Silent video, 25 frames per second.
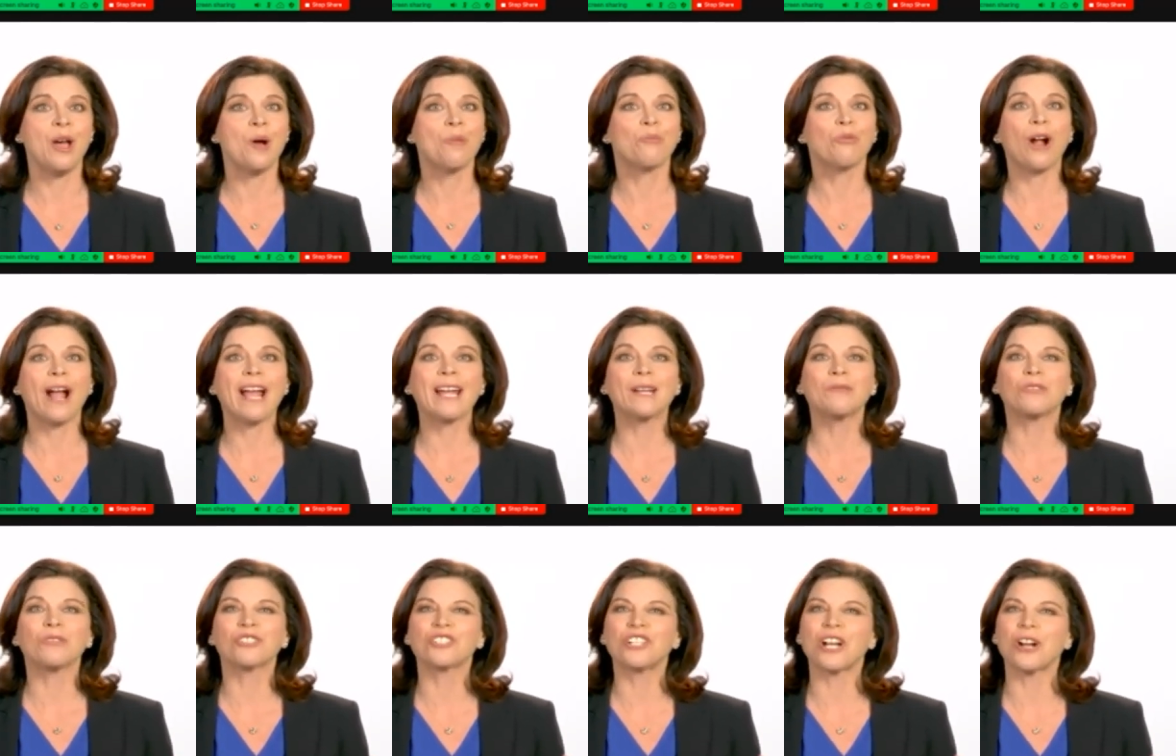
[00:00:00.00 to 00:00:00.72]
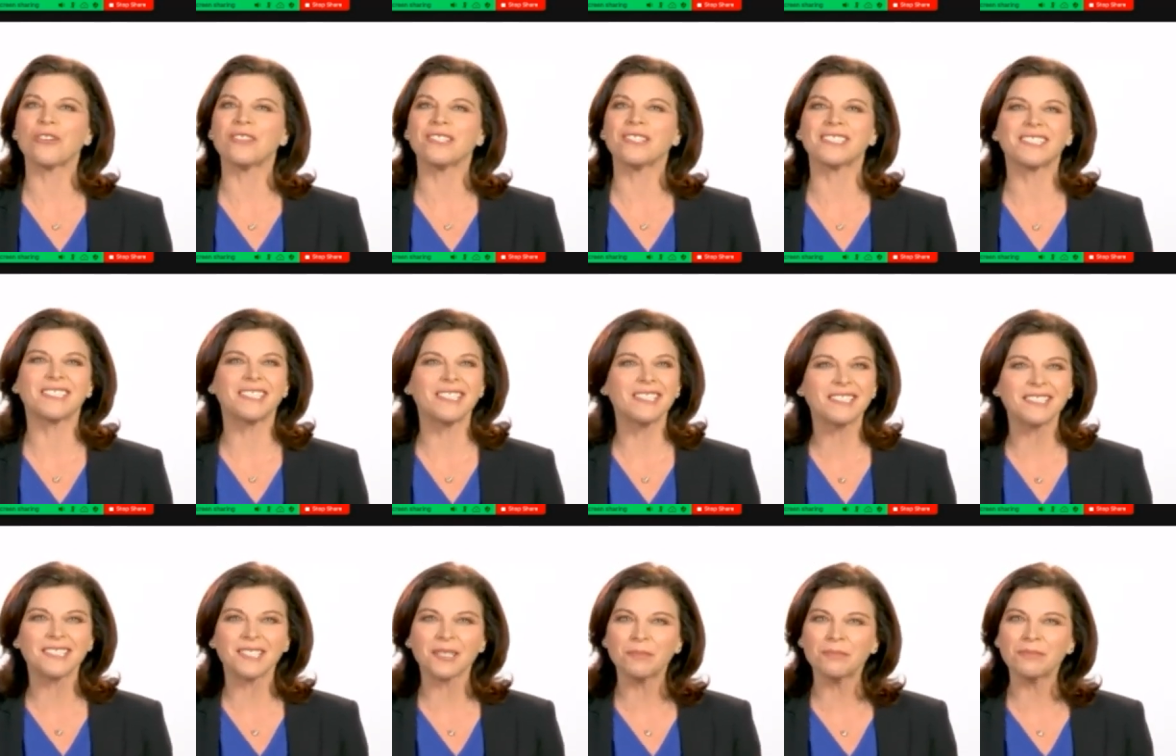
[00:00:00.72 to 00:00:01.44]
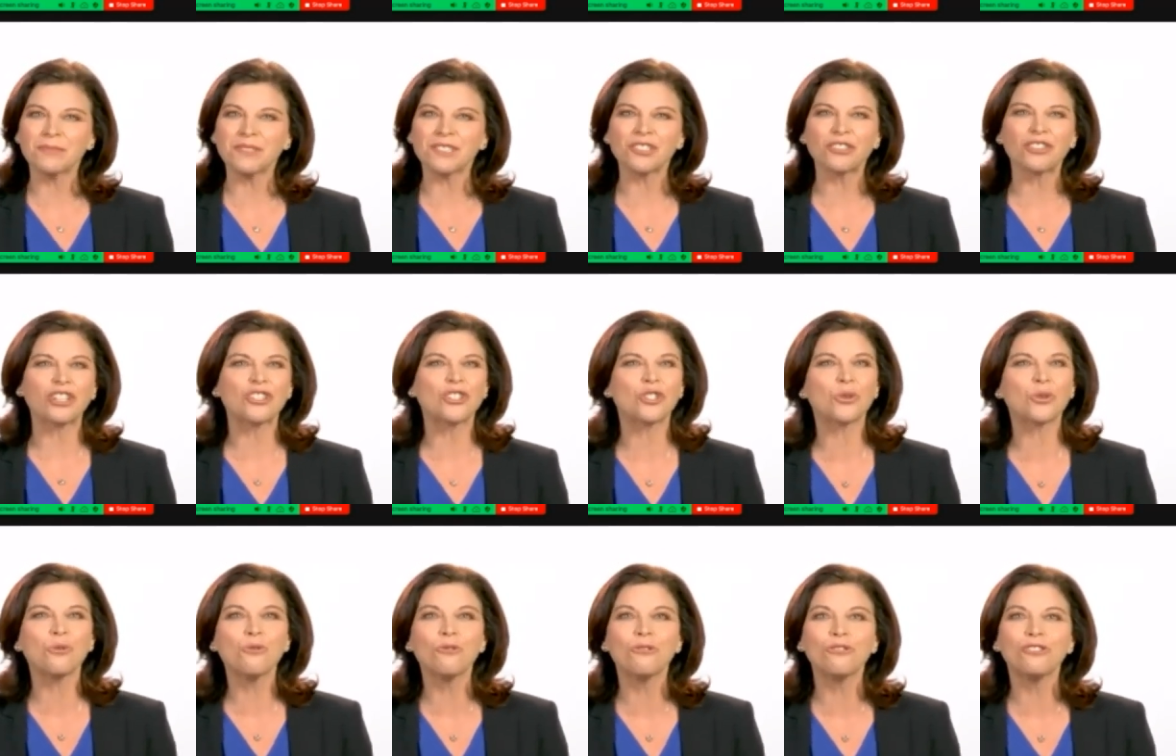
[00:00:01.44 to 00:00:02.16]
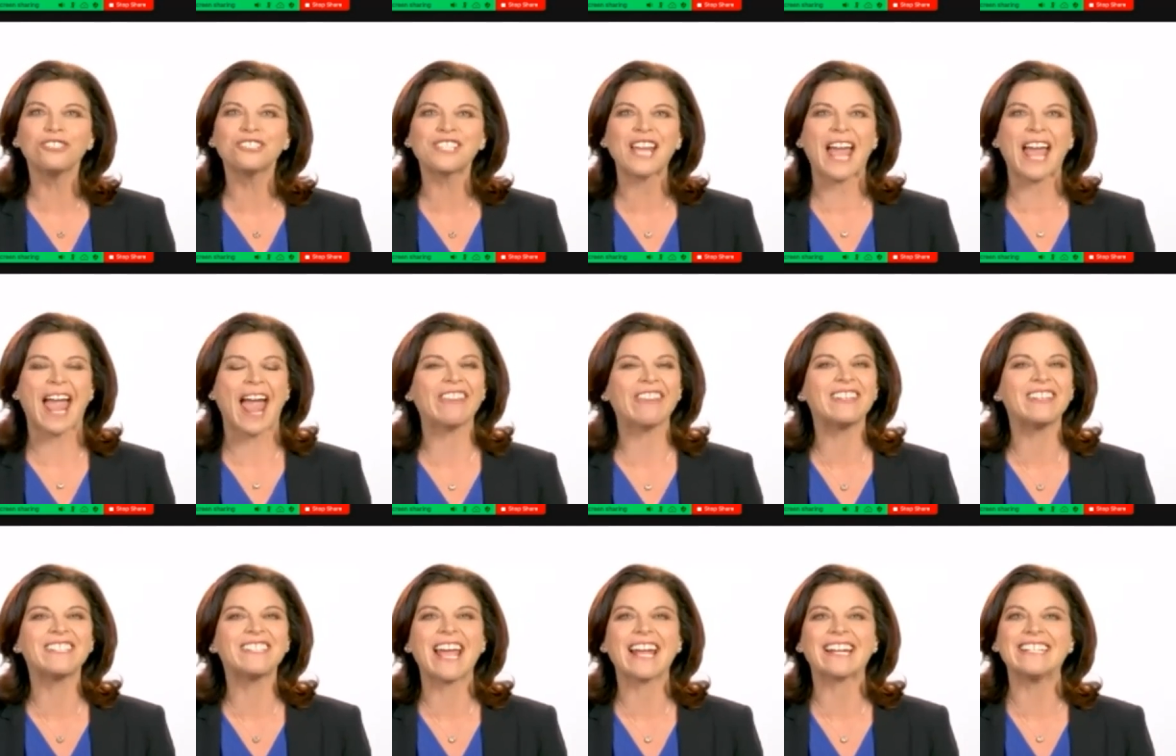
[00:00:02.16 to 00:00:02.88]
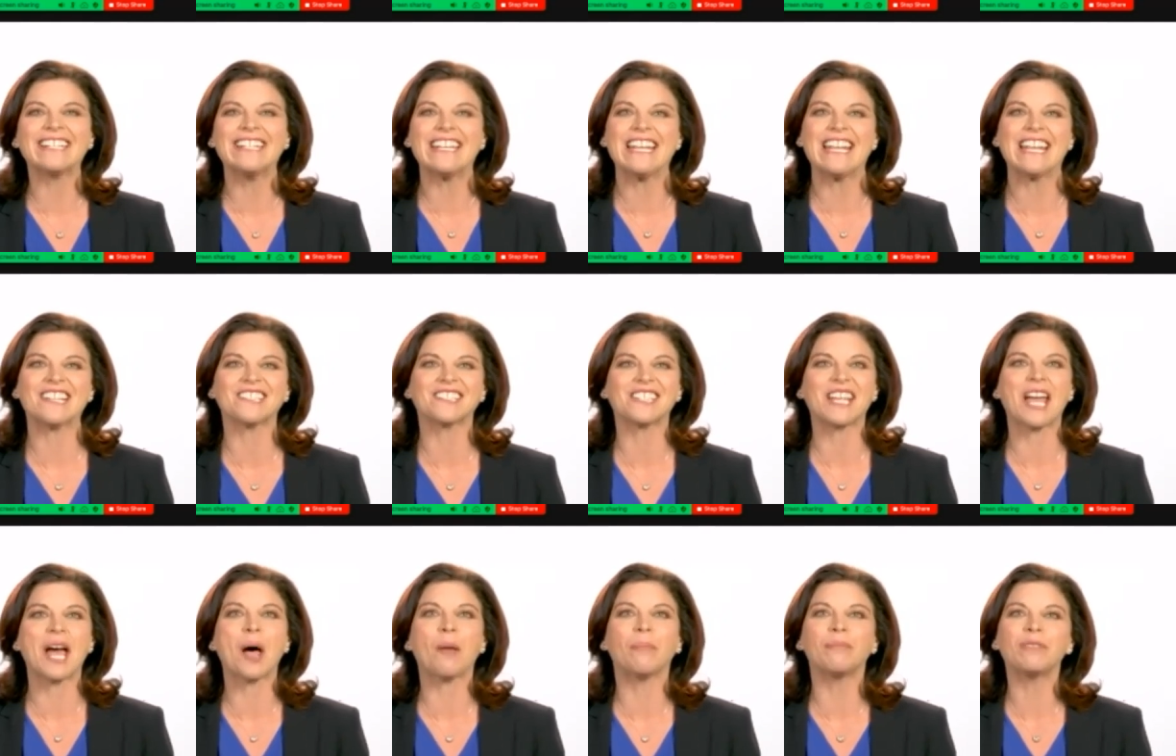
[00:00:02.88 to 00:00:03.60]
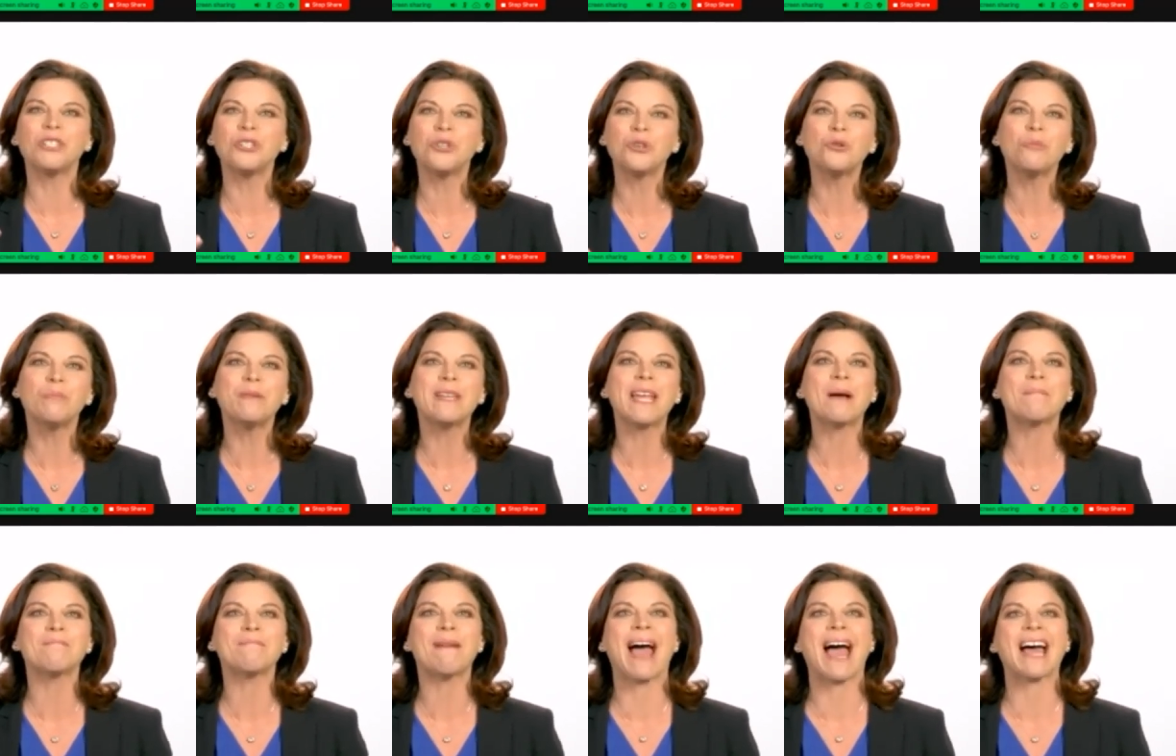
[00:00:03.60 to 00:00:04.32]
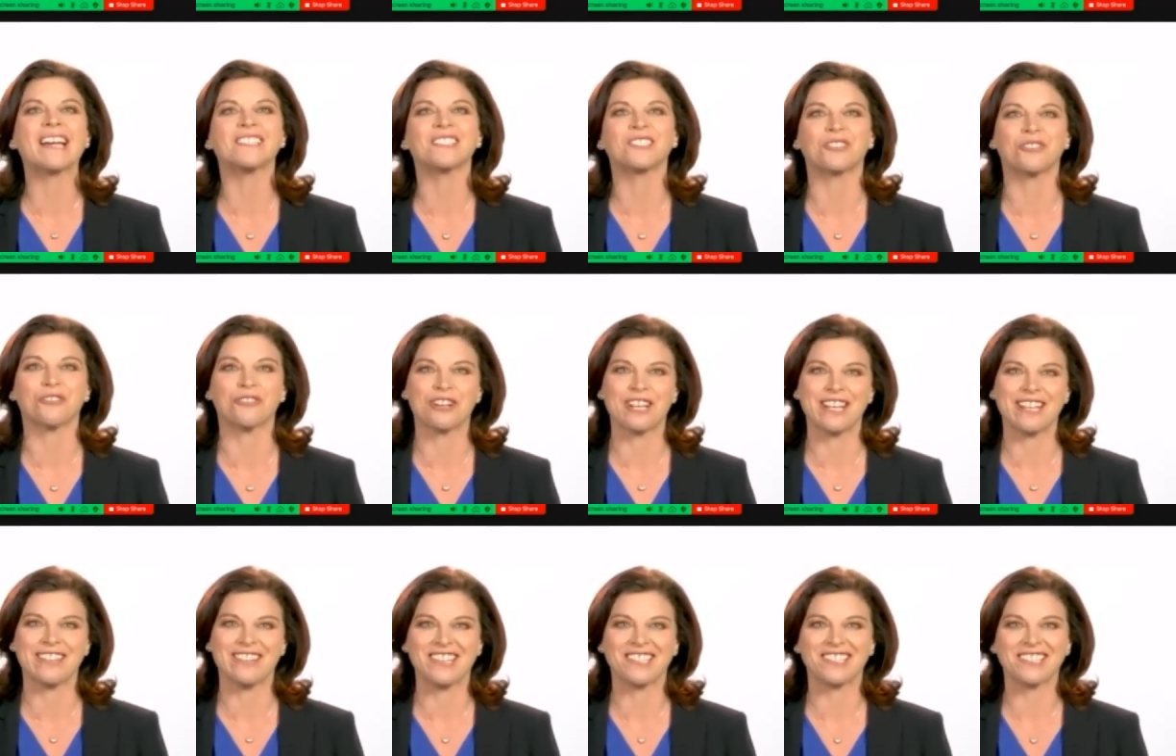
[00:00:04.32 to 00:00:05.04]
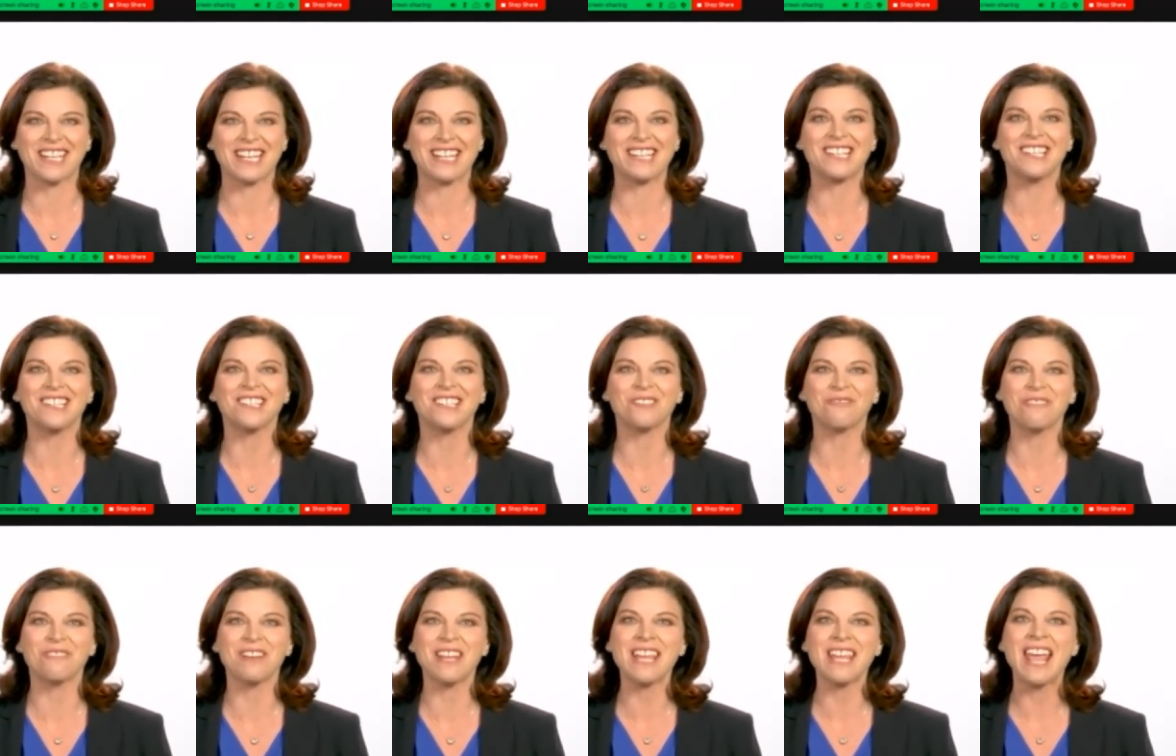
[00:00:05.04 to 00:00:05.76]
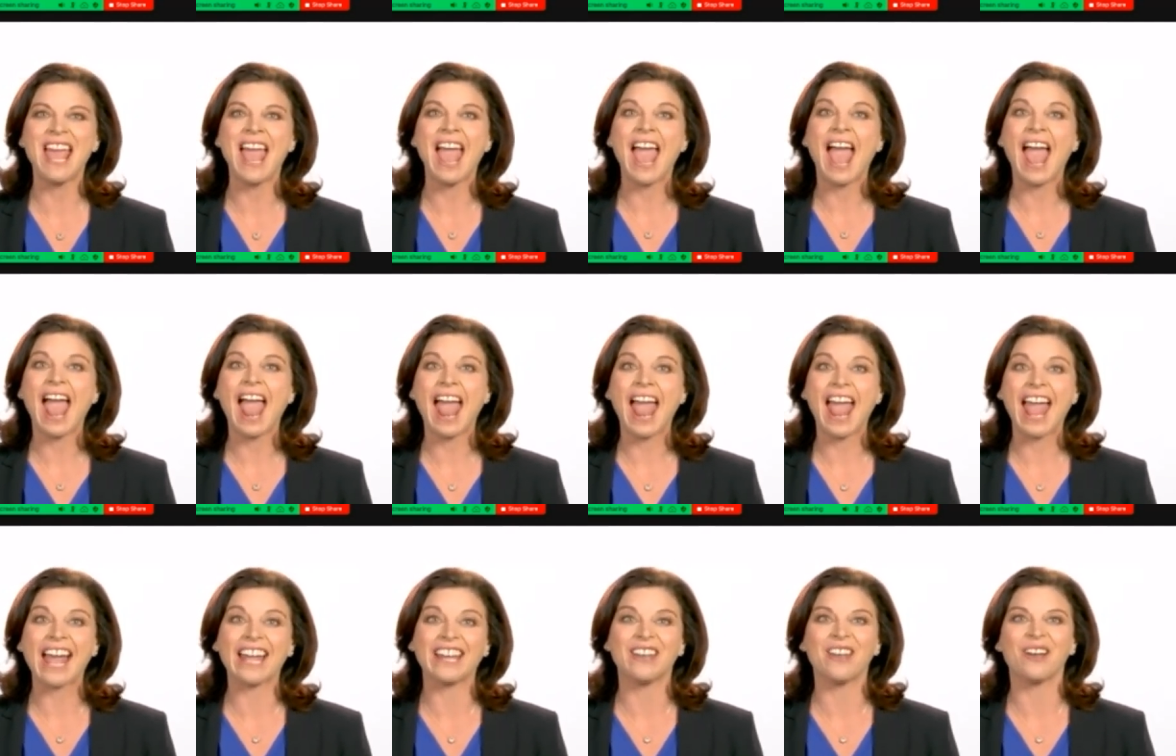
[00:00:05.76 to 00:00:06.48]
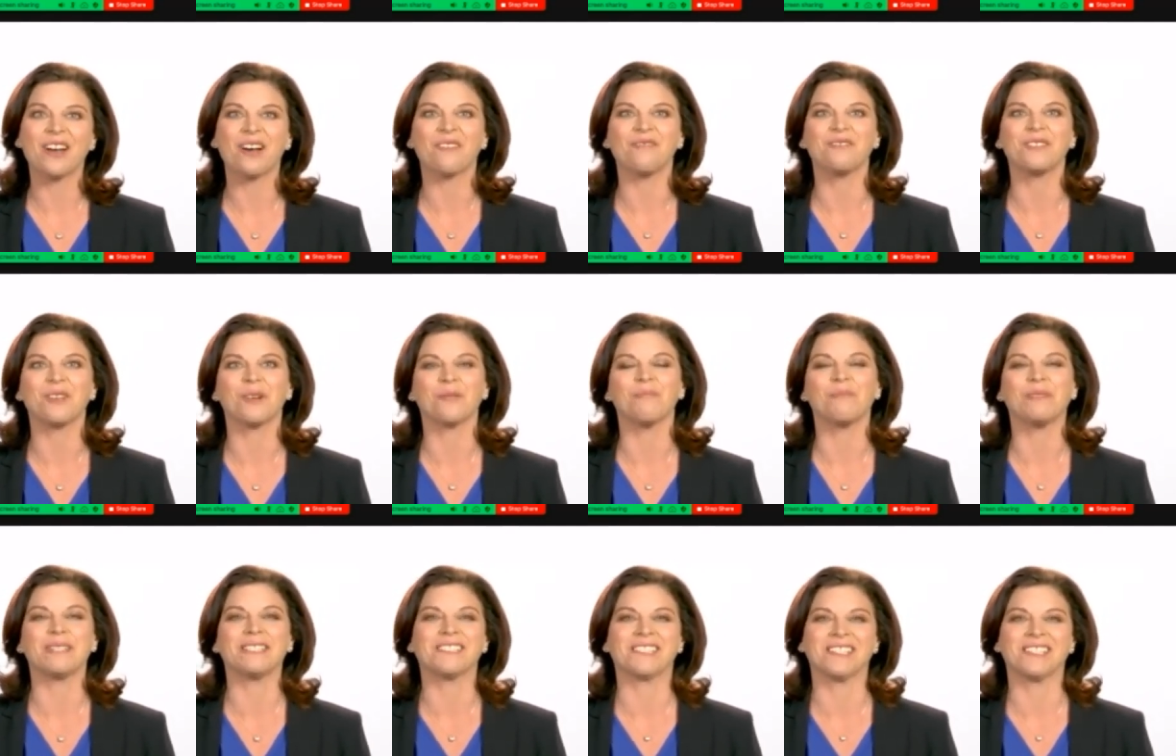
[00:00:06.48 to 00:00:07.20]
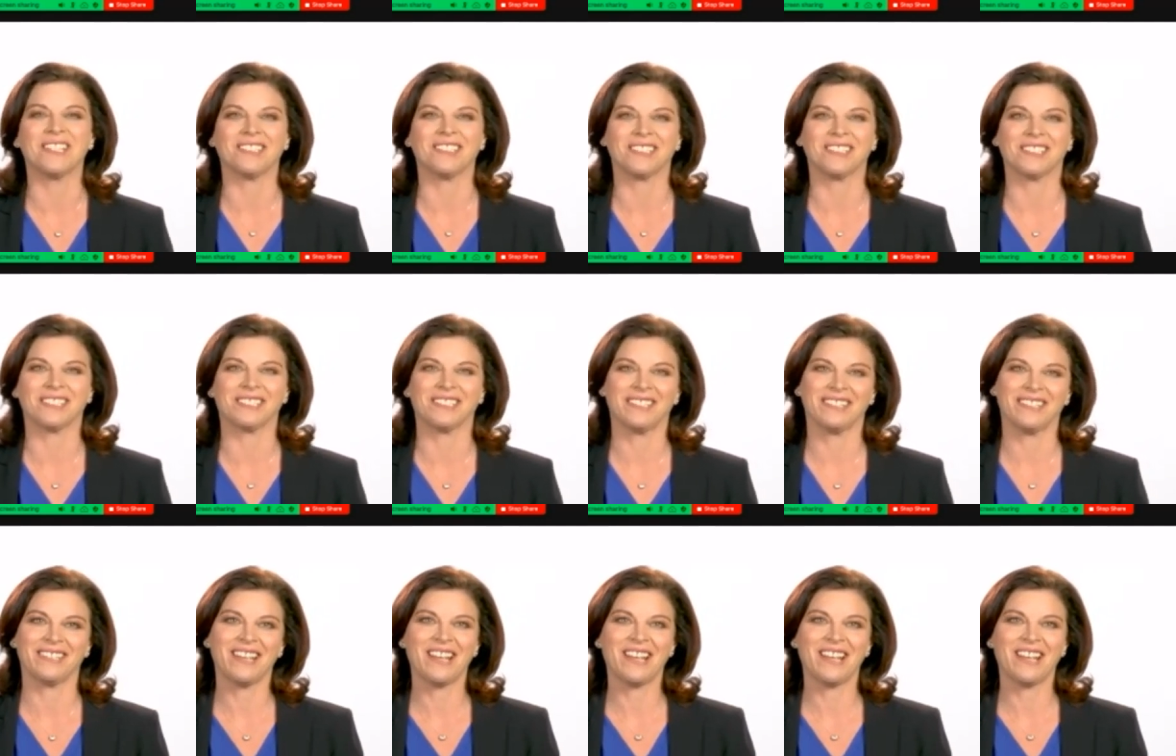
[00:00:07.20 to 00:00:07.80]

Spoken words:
Brian will share the systems, the tools, and the techniques to help you be a master in this industry and of your business.